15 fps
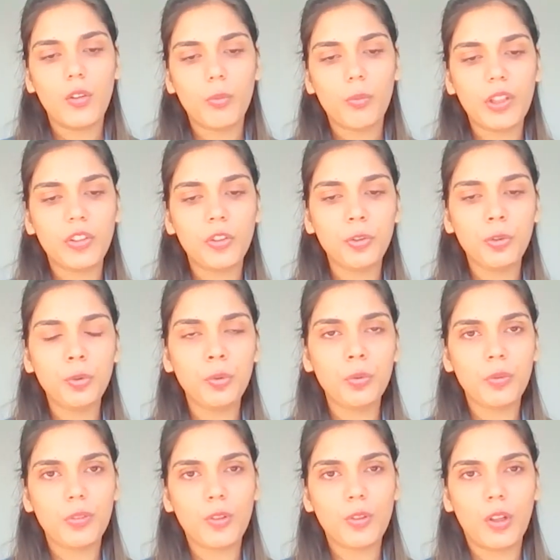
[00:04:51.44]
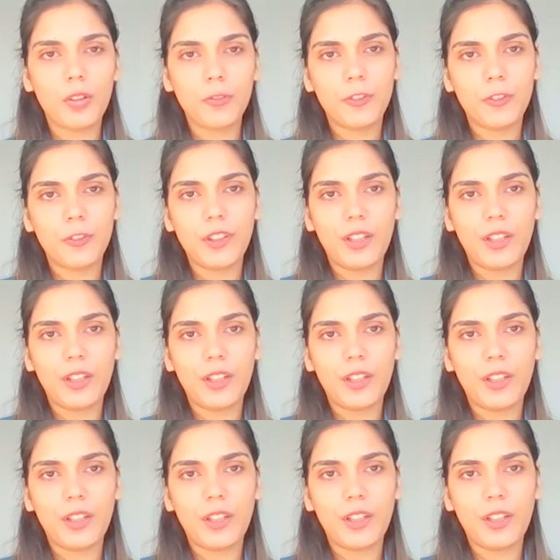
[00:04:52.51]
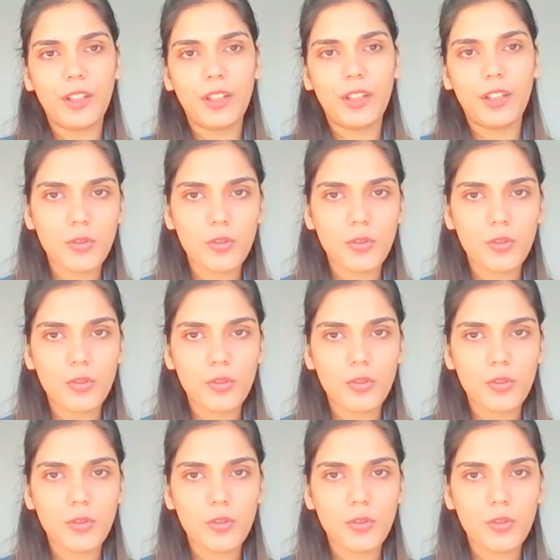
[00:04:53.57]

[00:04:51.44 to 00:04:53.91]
when you confidentially call